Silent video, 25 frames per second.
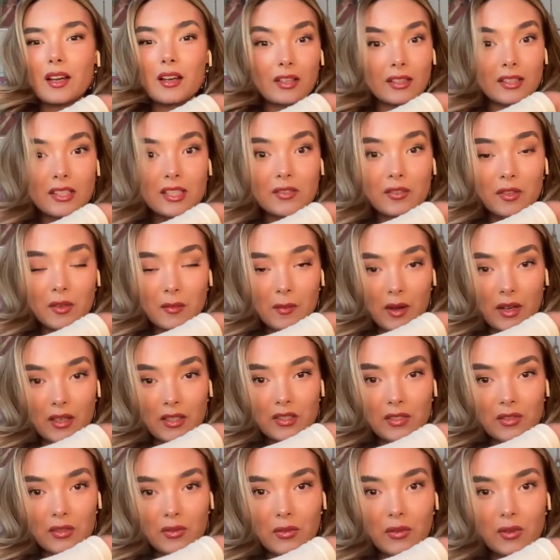at least for
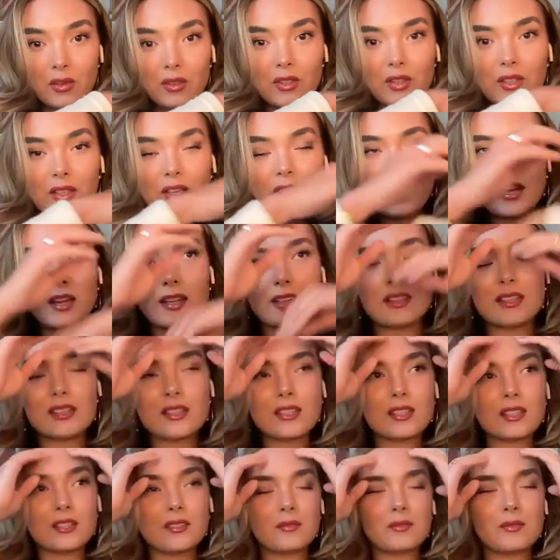my school, I
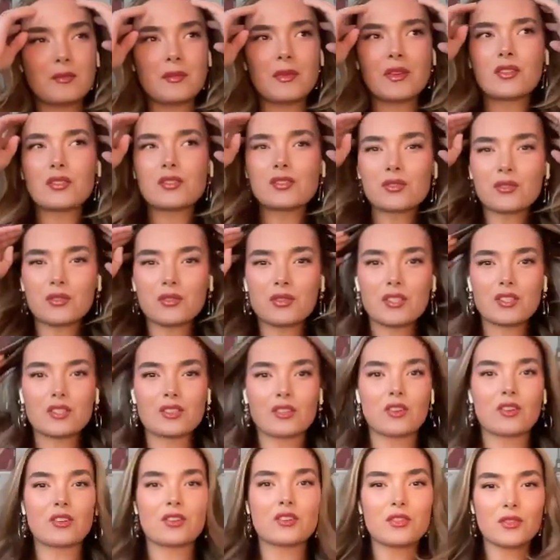think in middle school they
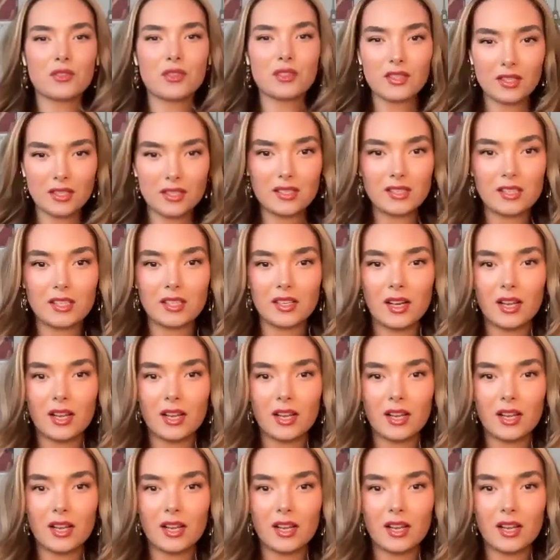started doing this,